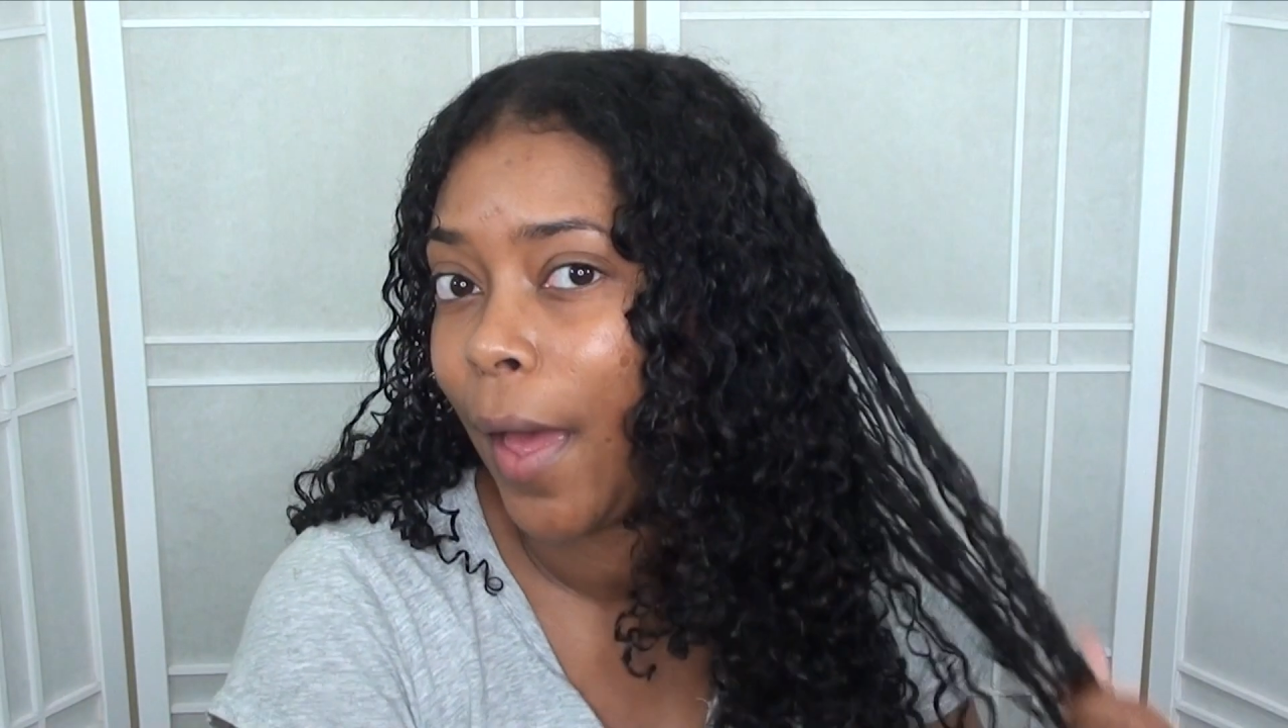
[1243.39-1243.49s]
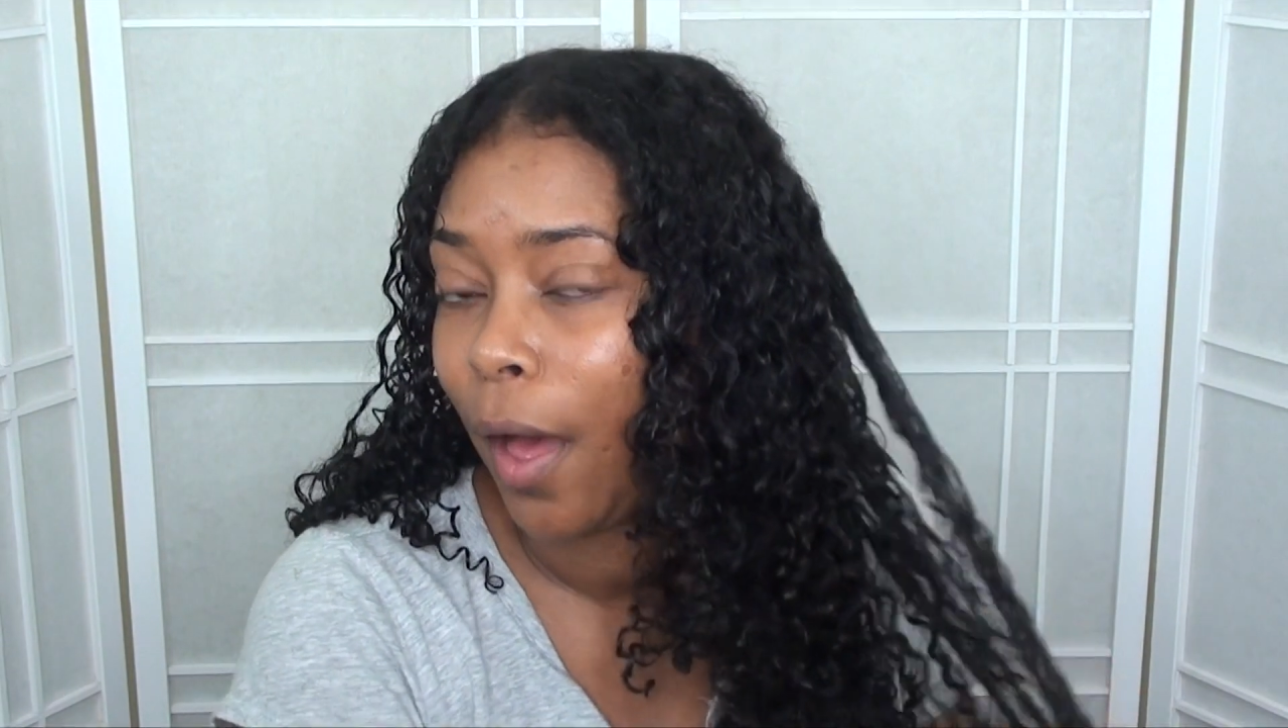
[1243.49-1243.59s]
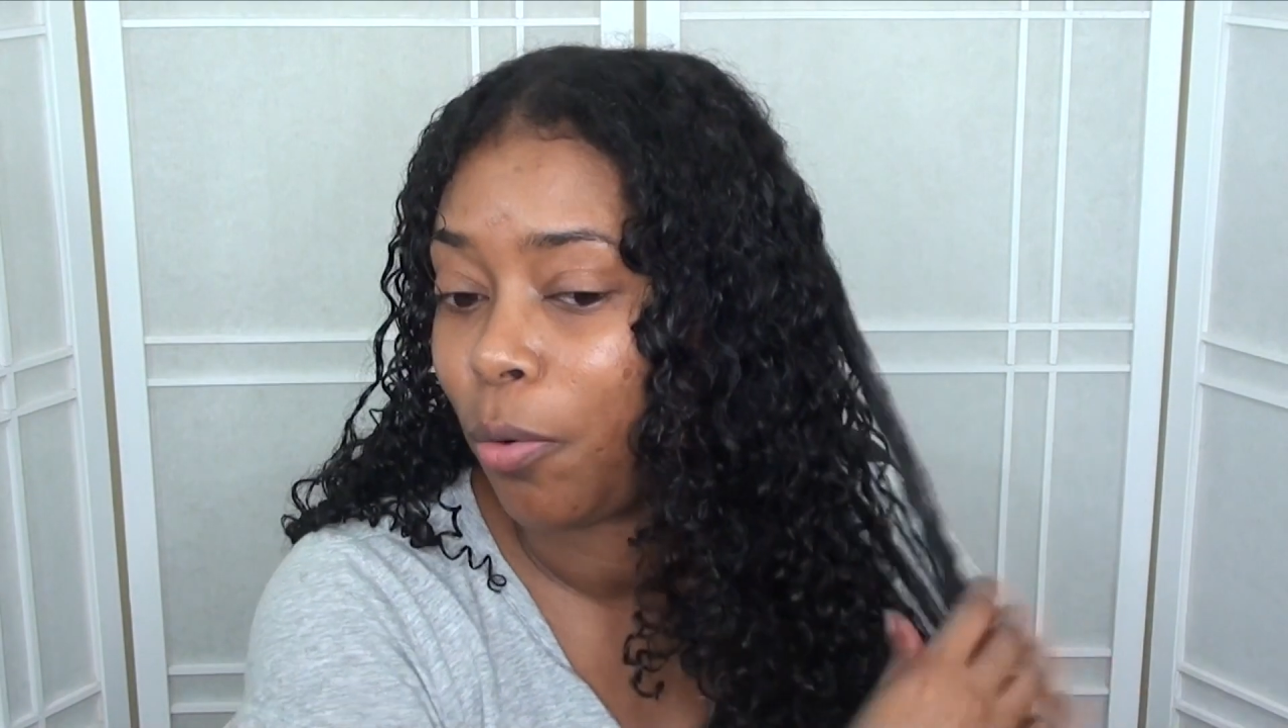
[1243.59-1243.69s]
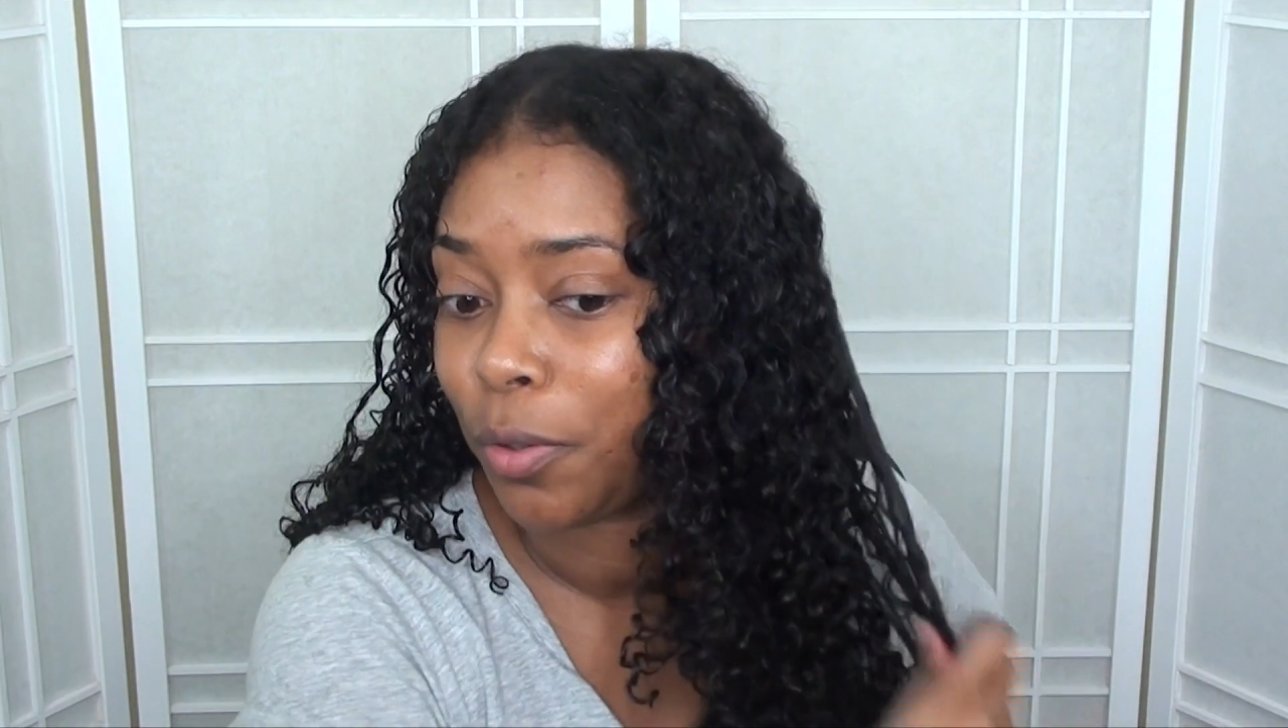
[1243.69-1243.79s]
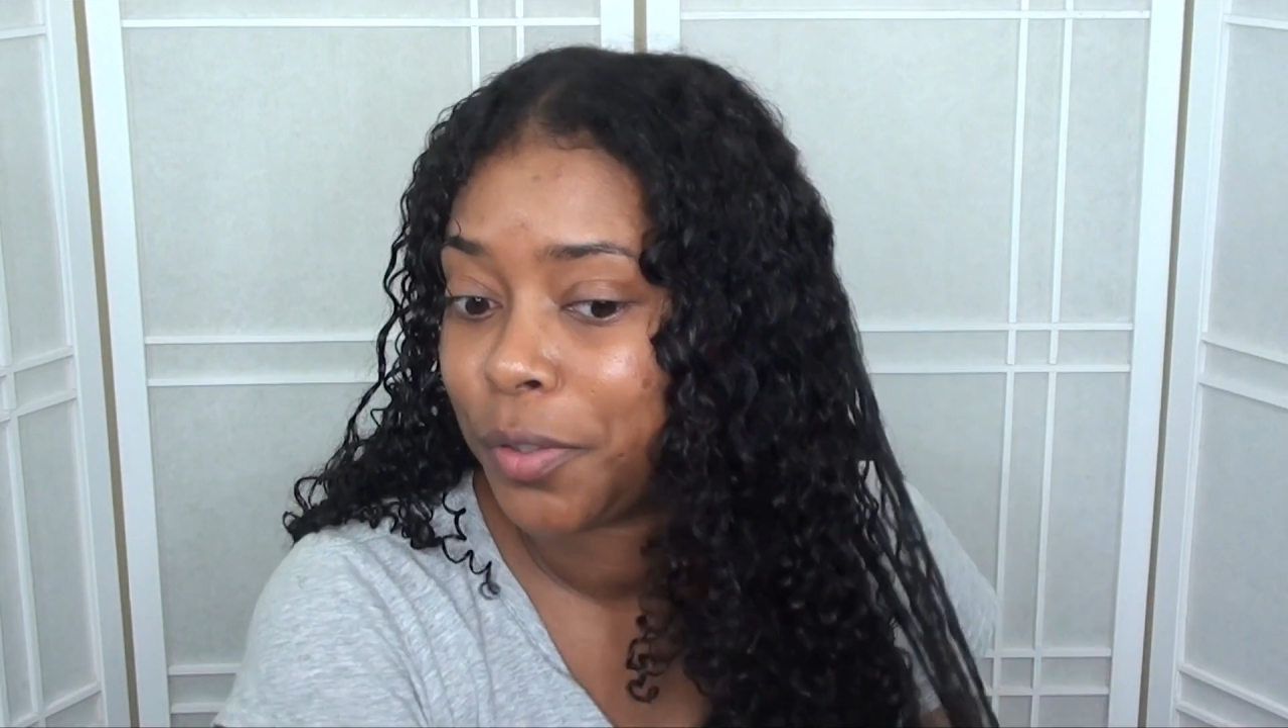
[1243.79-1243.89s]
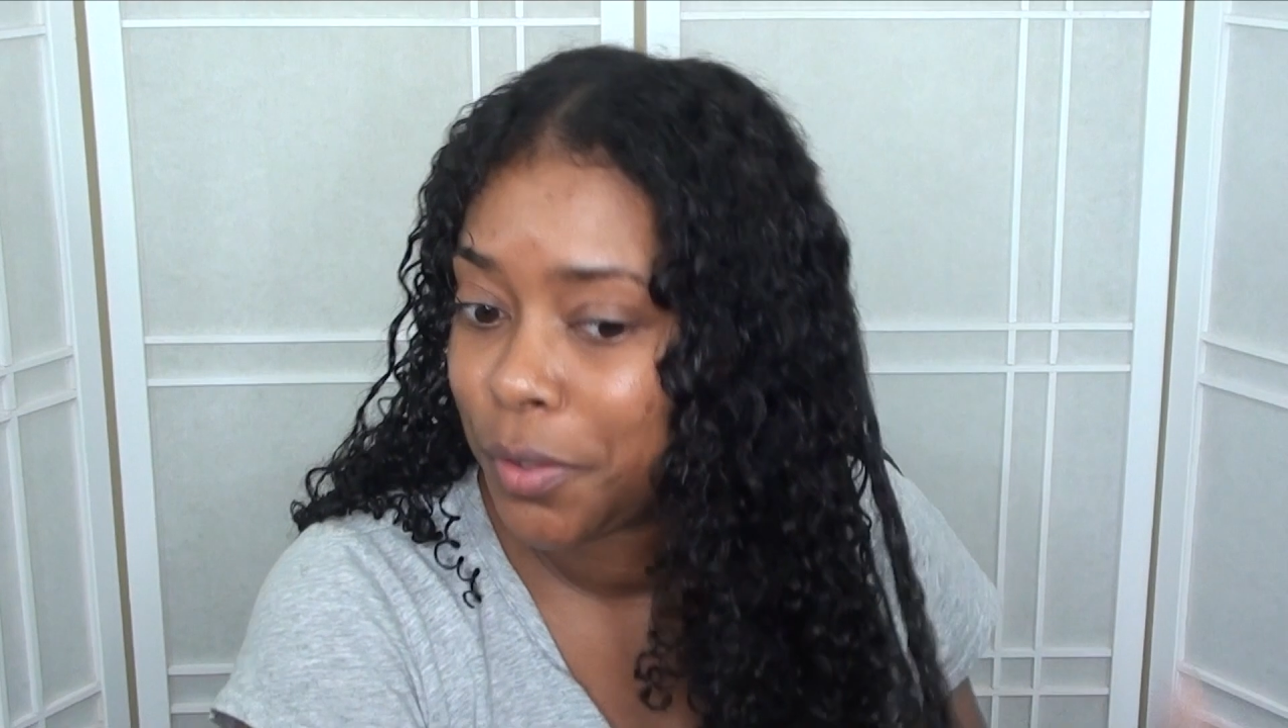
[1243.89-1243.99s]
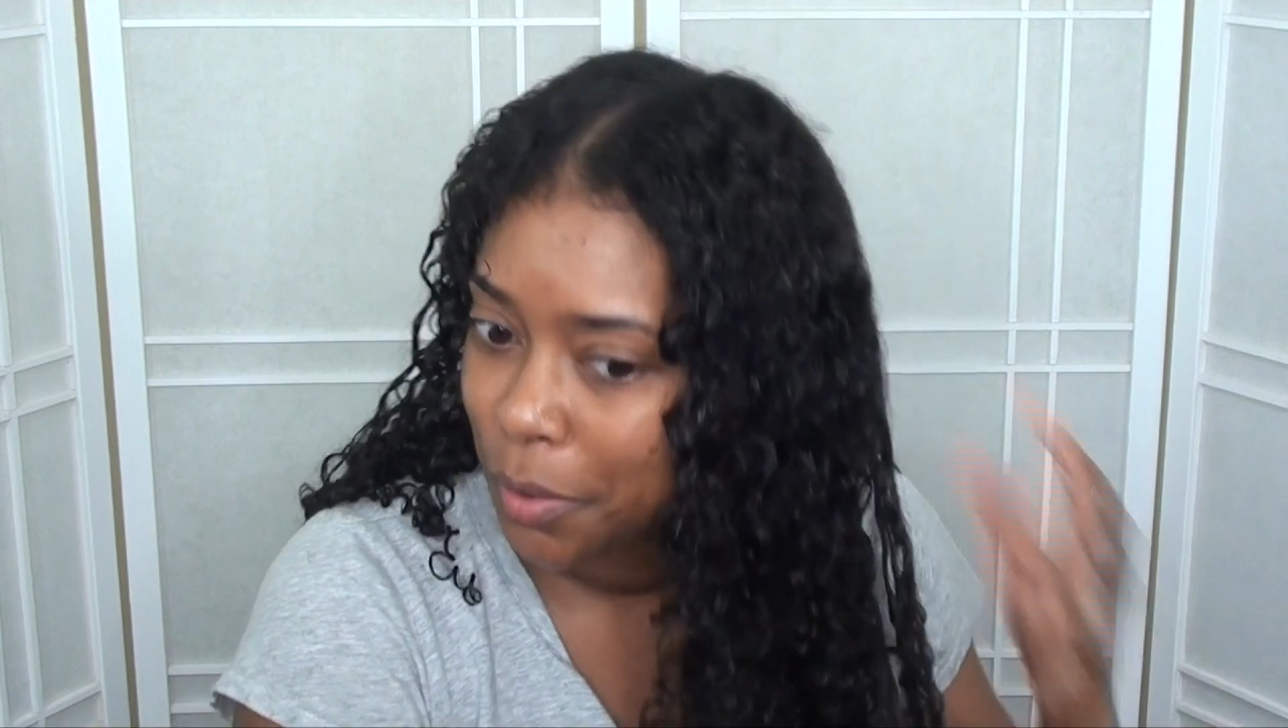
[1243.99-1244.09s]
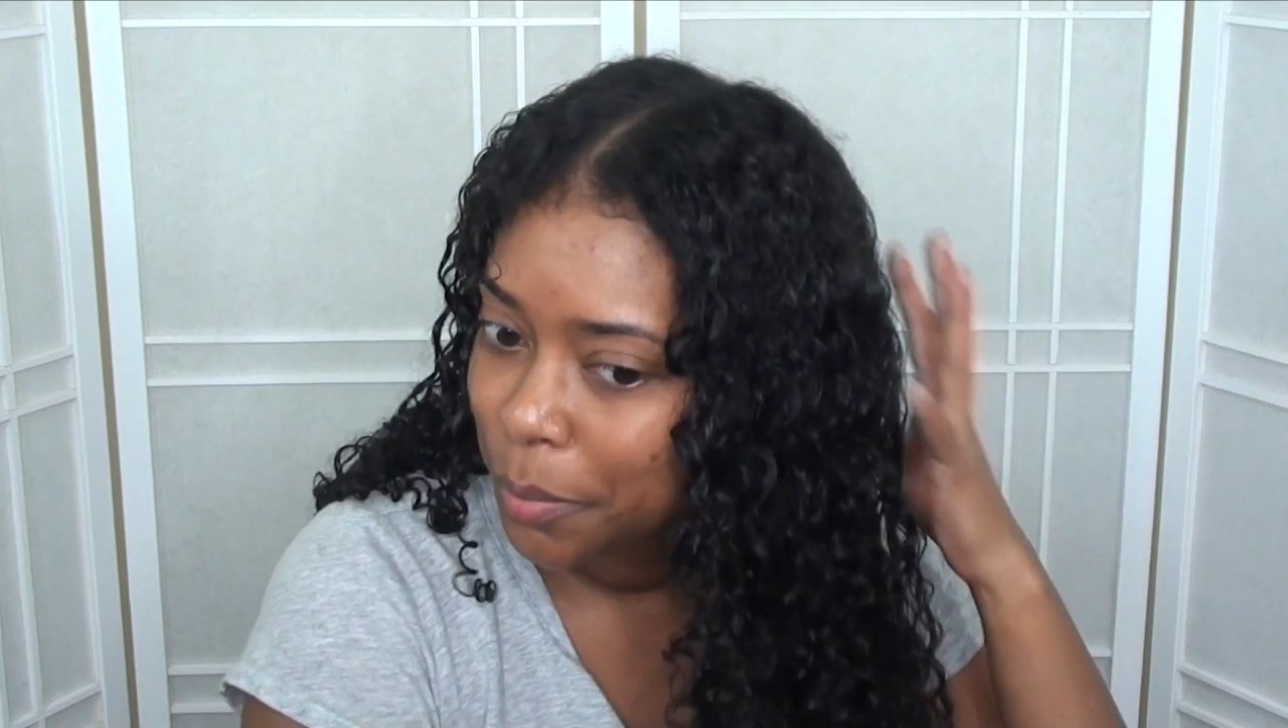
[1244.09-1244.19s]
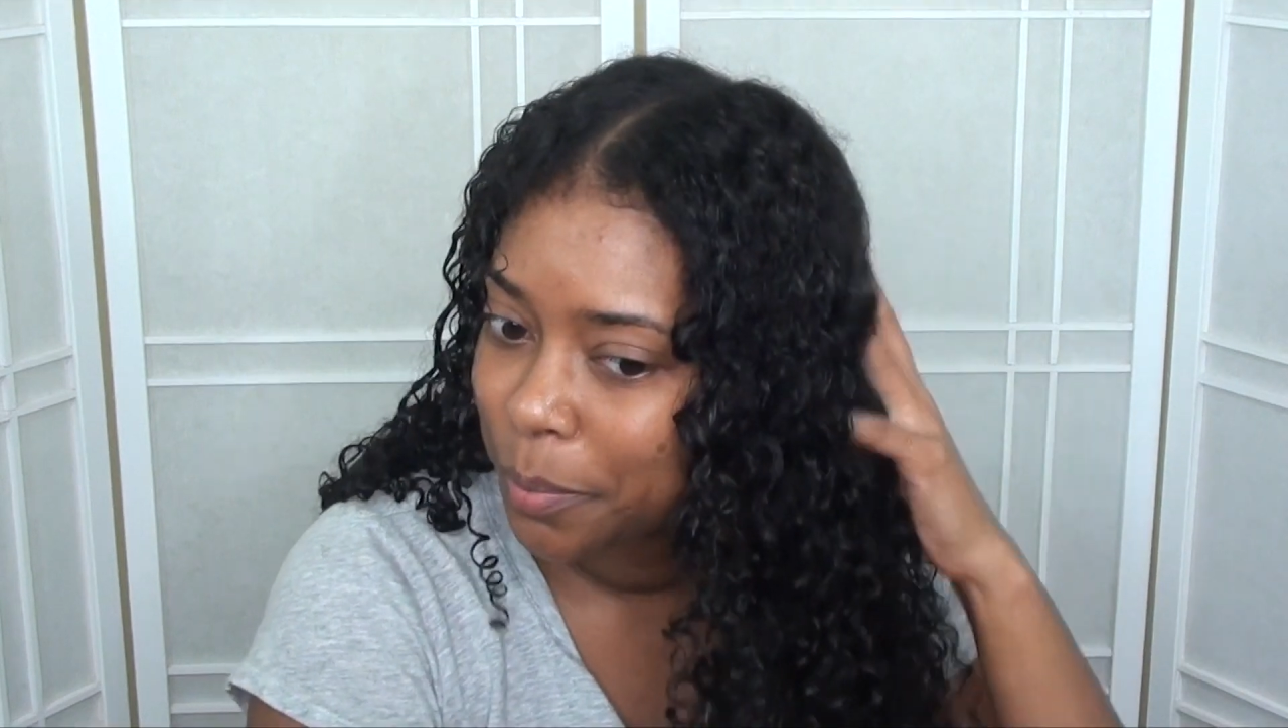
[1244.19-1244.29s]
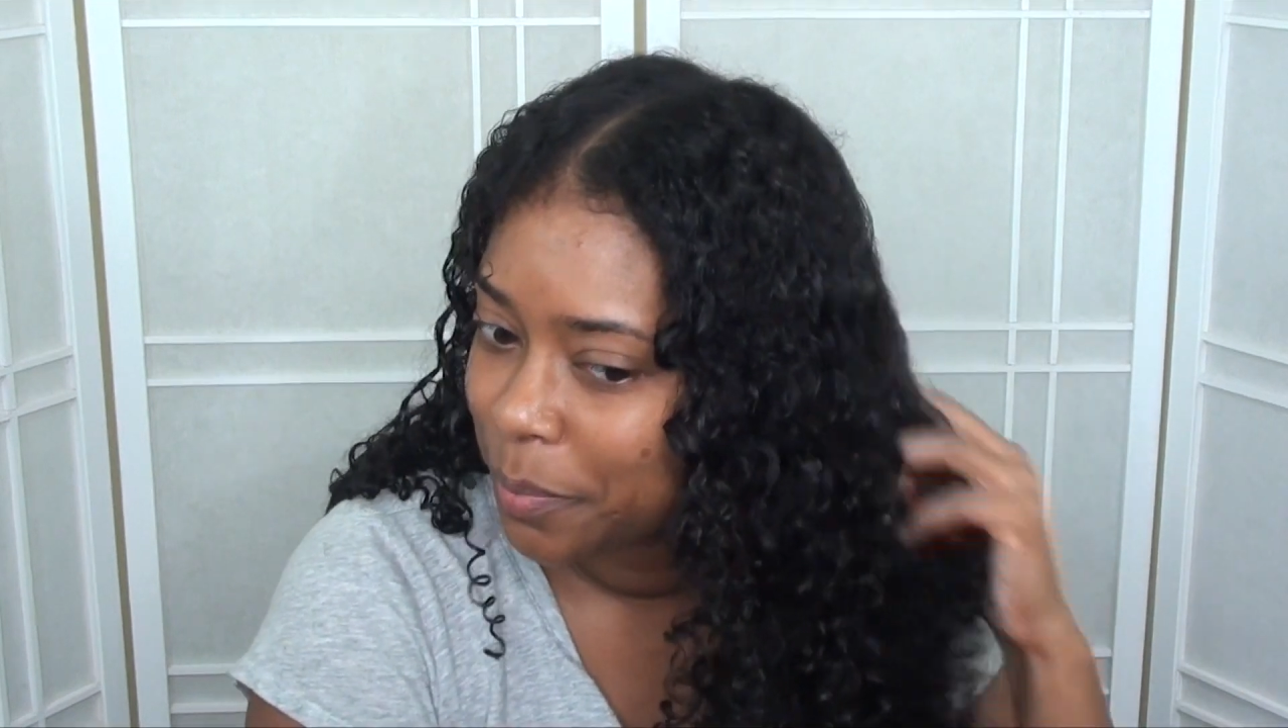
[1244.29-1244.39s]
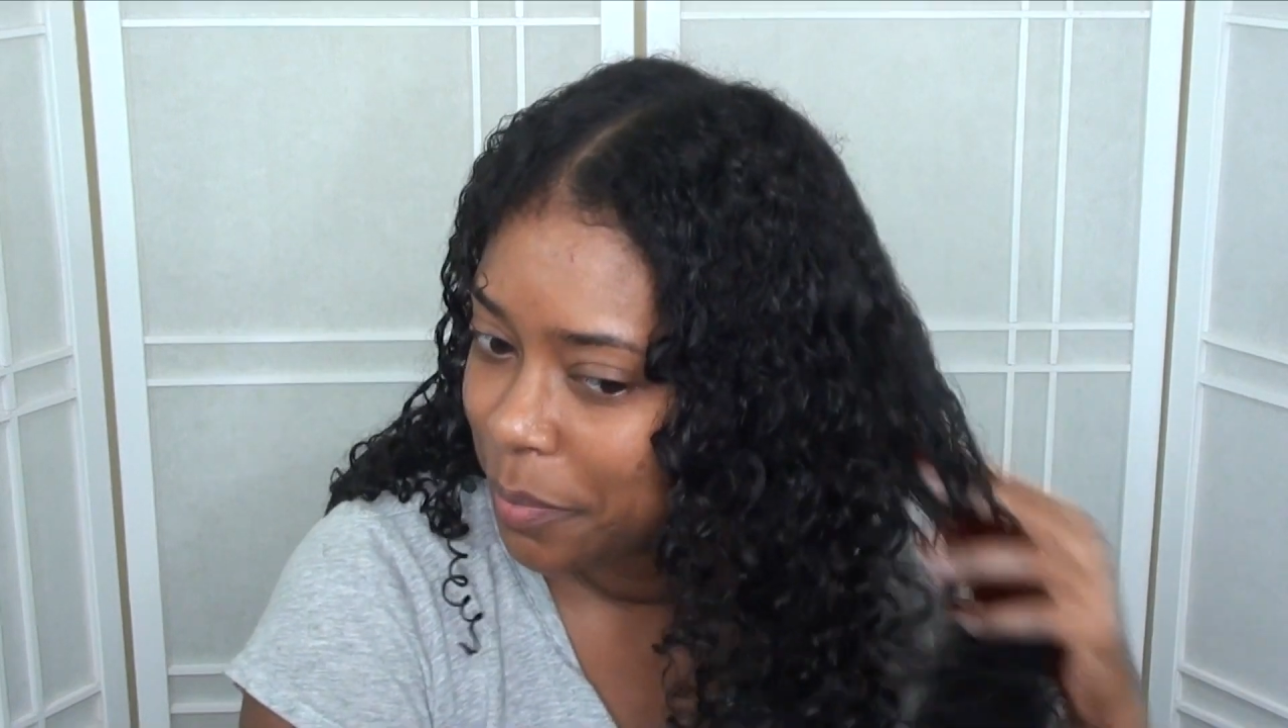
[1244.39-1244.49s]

hours.